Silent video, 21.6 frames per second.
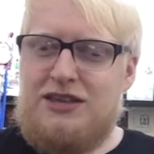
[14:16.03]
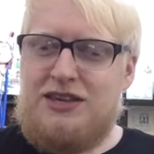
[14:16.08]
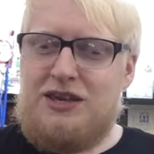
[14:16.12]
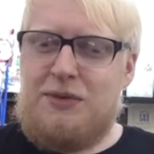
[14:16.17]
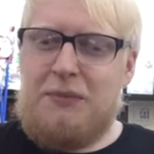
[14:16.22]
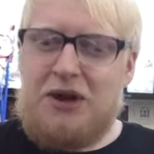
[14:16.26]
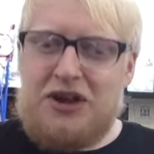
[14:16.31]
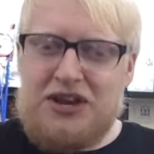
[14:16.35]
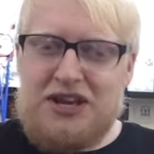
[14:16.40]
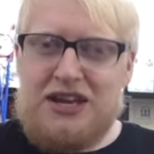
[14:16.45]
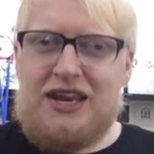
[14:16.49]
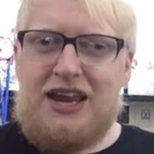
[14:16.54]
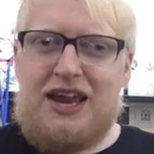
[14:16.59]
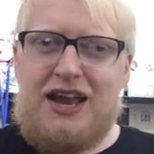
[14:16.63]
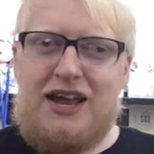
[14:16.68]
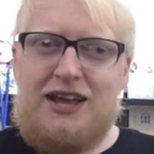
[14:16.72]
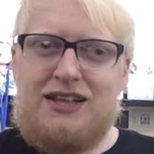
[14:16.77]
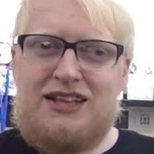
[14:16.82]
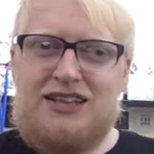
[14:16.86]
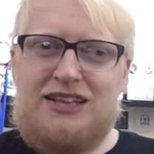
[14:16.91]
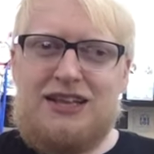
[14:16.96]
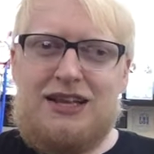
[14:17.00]
you might
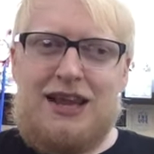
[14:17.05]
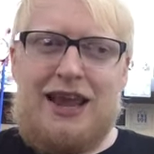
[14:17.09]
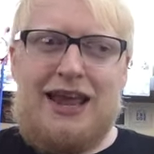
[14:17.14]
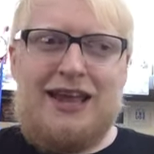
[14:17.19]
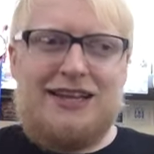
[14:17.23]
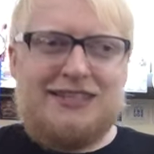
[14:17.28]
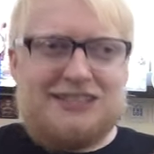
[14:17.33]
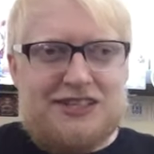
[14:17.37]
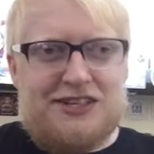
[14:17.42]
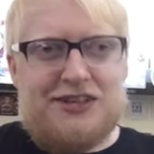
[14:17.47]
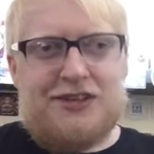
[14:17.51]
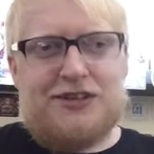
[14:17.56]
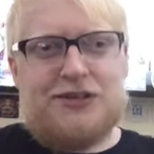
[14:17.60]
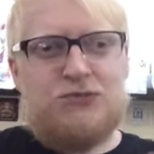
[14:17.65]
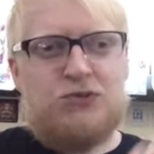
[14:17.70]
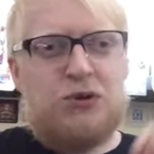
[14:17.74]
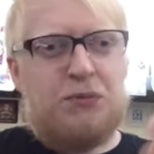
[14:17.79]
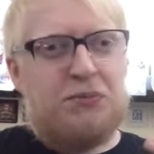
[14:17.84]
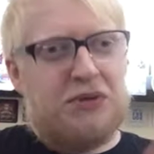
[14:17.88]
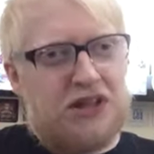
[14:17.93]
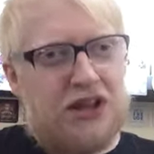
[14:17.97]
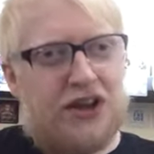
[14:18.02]
get idiot
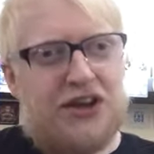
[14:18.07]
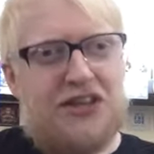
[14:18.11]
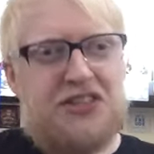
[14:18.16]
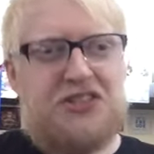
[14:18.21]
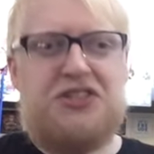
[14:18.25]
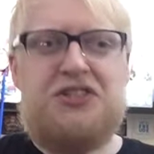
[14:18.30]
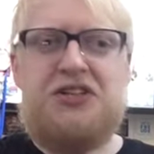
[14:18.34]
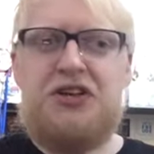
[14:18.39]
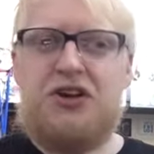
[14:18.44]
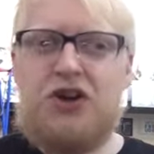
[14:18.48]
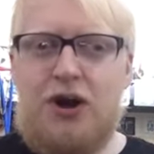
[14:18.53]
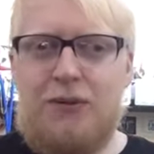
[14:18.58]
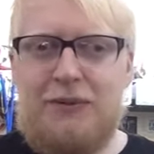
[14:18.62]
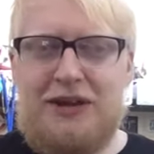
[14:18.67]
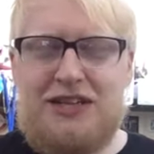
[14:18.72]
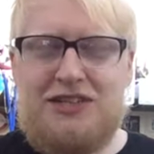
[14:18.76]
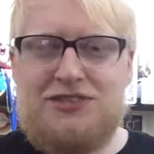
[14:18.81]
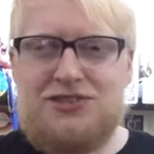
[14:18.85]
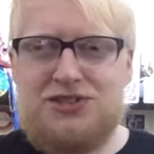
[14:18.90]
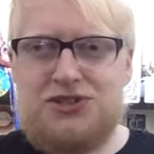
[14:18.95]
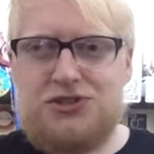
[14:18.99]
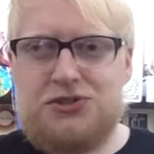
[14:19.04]
replies in the
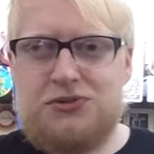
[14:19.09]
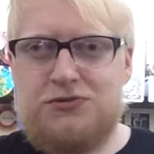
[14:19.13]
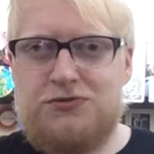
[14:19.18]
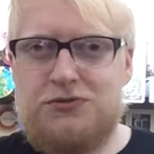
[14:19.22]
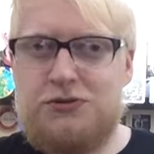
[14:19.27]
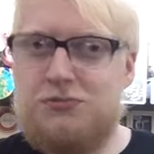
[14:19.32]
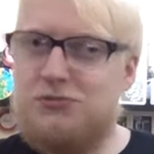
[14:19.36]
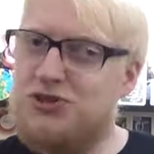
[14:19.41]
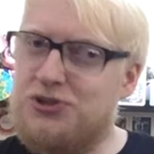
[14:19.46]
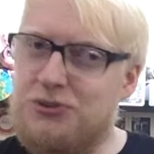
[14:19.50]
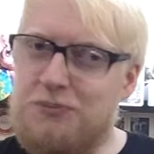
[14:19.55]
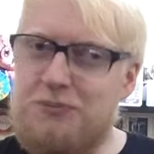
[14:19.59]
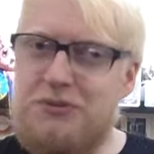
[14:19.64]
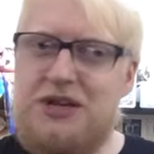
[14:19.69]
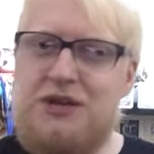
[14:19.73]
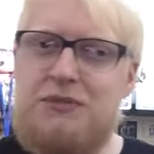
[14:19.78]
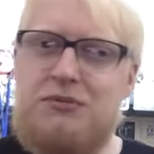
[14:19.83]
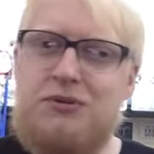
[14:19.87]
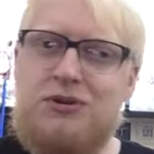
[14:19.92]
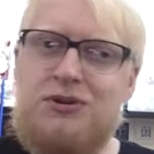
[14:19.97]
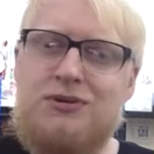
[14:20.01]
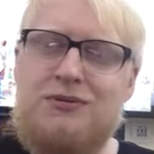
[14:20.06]
comments from some
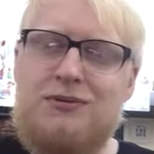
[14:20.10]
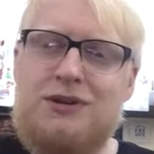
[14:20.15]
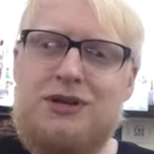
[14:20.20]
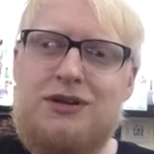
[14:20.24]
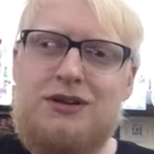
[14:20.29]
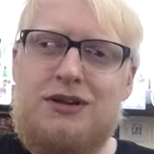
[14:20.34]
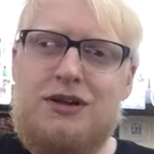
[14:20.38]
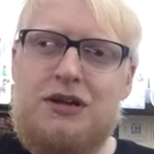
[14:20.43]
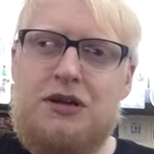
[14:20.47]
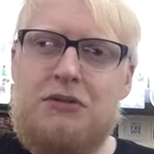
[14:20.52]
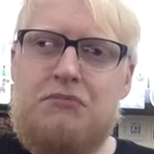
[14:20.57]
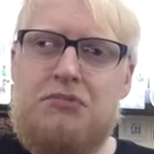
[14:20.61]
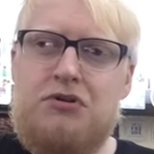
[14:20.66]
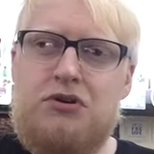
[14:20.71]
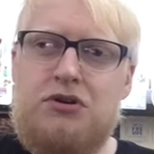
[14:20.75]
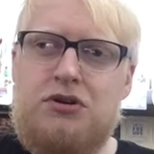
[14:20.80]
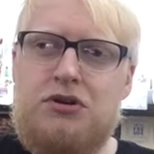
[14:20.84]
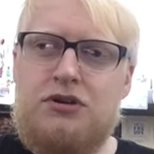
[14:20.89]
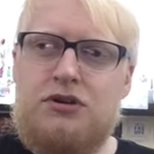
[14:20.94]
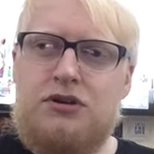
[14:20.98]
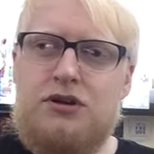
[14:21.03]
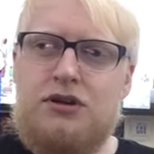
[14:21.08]
people,
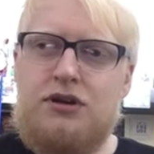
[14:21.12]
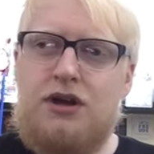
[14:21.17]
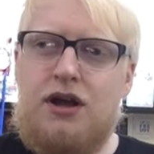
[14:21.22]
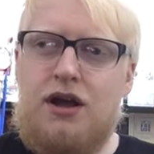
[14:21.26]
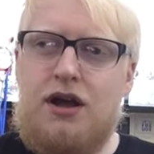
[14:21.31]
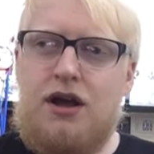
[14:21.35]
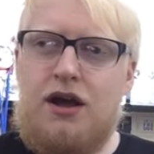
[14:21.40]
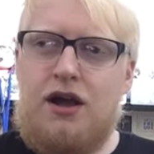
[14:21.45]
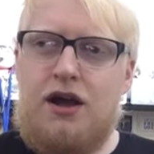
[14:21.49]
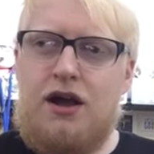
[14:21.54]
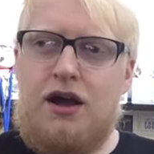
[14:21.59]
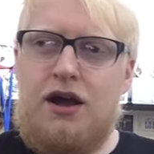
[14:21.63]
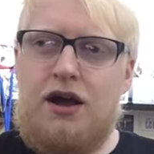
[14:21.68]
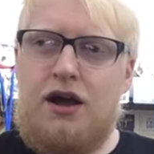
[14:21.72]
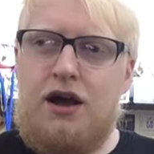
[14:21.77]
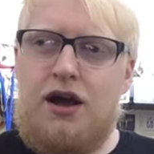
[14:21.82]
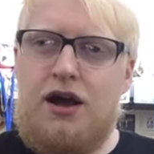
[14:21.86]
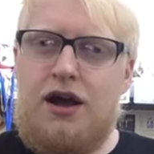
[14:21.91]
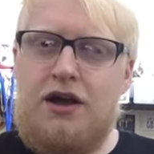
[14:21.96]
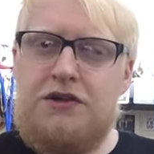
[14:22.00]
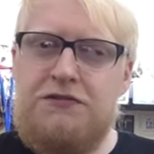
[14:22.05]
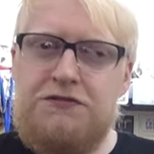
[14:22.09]
but
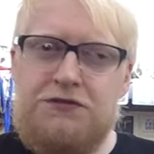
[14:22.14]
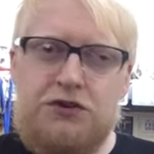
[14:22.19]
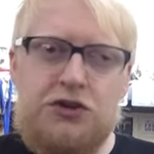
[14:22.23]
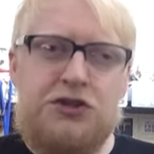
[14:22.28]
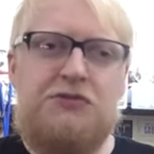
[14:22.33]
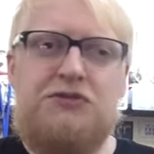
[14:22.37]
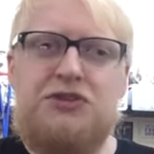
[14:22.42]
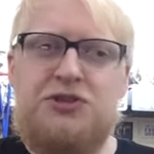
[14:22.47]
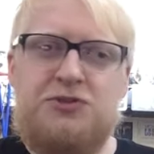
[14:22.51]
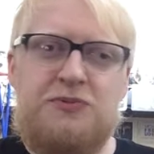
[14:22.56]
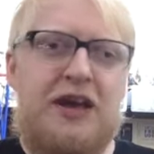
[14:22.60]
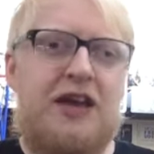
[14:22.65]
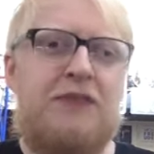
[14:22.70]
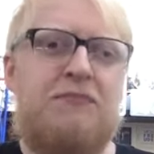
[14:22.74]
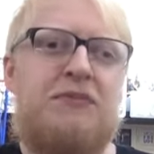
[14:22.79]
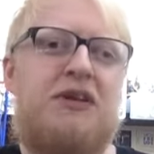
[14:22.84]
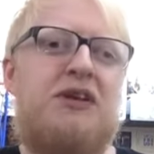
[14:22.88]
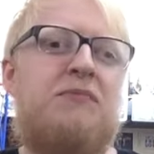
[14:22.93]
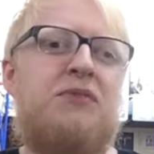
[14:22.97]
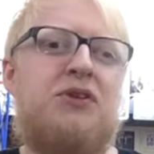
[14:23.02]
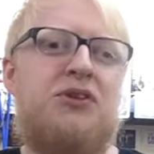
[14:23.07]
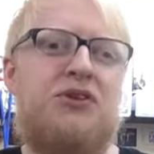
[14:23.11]
I fully respect
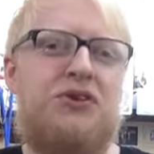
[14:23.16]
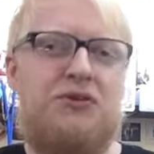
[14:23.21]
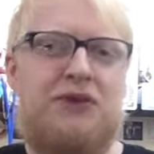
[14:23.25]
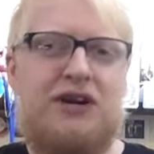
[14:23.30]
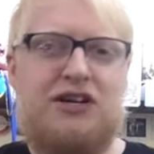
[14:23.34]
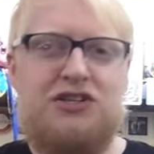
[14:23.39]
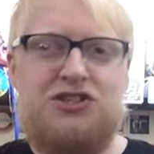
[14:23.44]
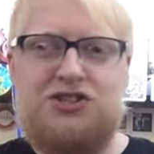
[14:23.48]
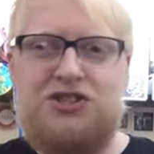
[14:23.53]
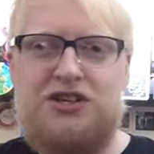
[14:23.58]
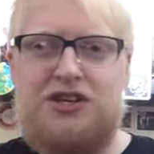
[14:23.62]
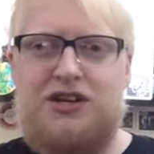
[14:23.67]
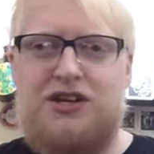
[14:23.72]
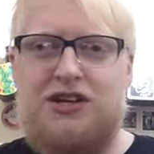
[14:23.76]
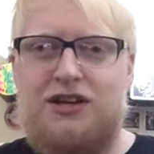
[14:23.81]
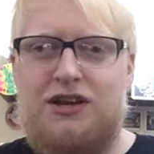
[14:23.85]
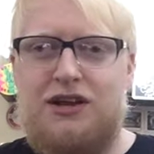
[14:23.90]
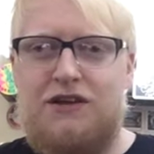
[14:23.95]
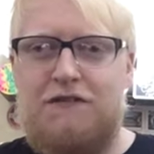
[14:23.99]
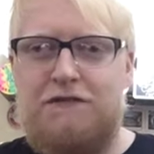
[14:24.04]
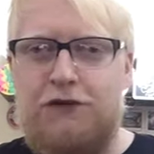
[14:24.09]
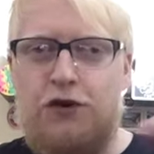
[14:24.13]
people who actually
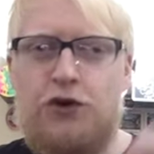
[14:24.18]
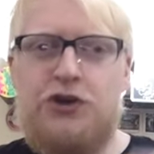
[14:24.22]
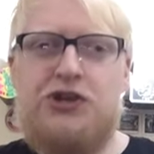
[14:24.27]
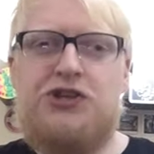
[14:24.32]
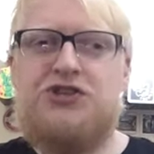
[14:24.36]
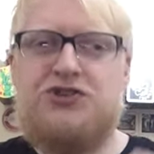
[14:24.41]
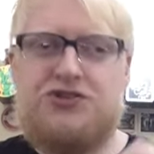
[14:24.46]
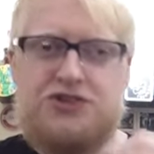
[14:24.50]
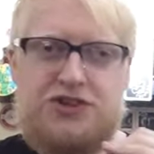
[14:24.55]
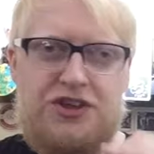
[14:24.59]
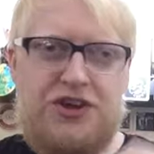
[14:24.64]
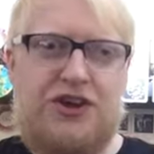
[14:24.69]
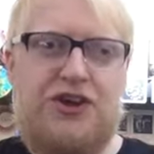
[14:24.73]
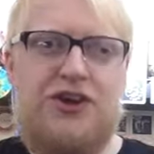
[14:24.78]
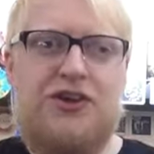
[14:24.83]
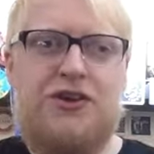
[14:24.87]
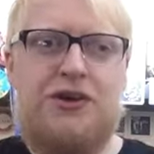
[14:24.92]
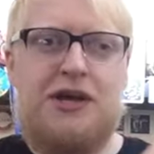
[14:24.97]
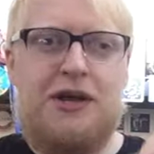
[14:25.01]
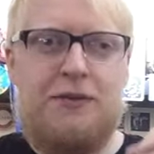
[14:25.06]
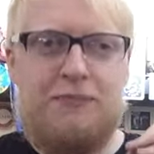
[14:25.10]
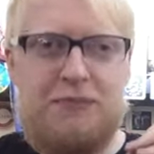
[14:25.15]
voice
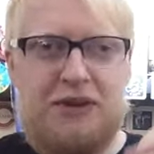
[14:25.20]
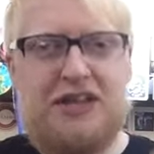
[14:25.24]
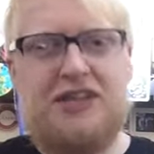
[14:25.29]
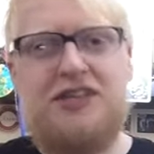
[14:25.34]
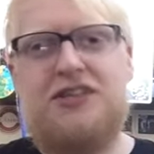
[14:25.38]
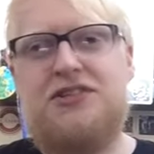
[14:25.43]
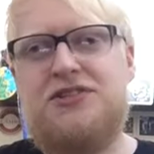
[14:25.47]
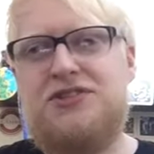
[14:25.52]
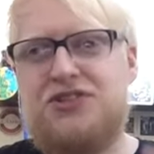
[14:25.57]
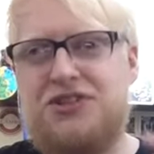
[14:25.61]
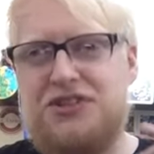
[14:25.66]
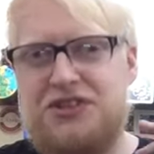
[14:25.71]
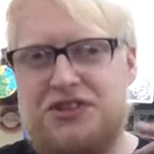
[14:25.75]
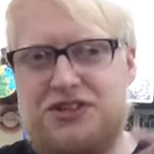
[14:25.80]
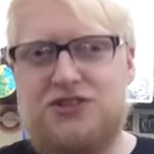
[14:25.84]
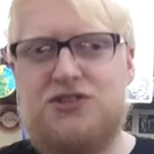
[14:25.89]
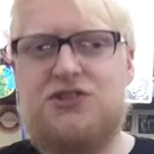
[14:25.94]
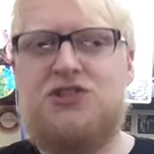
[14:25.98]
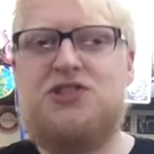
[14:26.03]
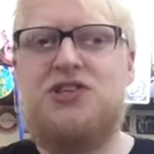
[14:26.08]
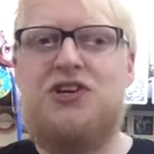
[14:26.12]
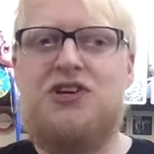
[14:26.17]
their opinions and
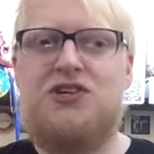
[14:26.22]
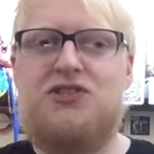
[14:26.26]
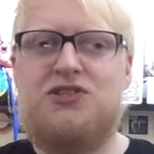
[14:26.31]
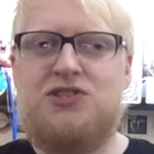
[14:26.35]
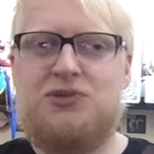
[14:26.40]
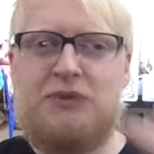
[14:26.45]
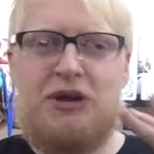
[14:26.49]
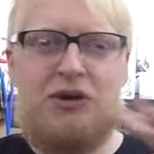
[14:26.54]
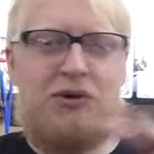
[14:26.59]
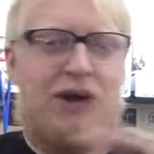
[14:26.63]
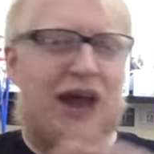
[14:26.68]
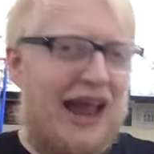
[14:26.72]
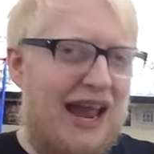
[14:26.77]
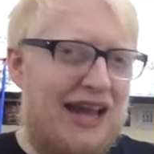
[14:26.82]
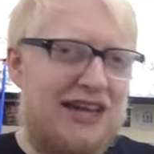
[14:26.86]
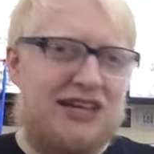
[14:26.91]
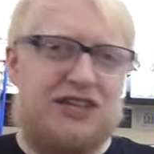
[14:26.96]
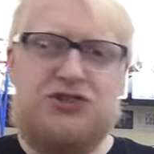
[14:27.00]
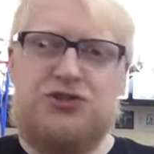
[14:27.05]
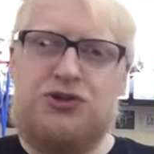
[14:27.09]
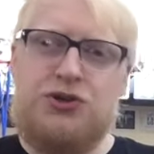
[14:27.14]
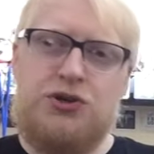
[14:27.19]
concerns about
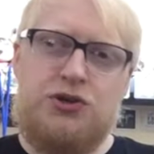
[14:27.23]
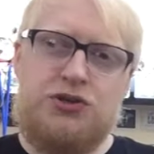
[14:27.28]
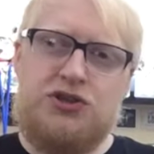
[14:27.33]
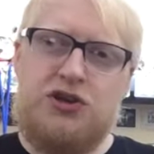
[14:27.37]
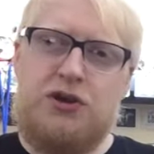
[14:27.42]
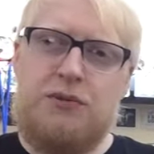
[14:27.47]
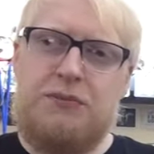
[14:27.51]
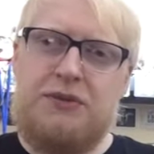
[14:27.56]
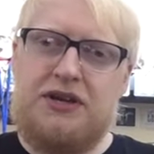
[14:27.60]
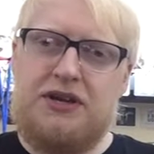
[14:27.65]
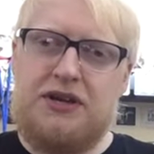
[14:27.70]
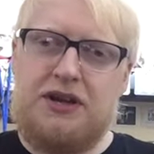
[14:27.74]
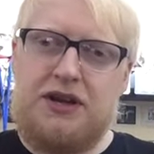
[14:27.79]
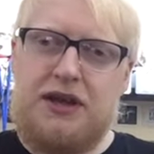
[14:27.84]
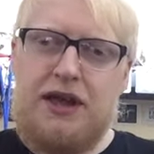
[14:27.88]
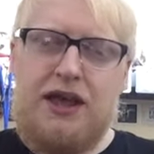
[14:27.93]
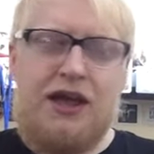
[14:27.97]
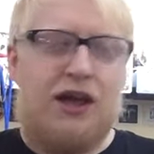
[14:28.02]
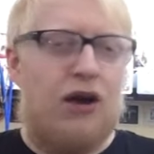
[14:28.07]
any sort of topic.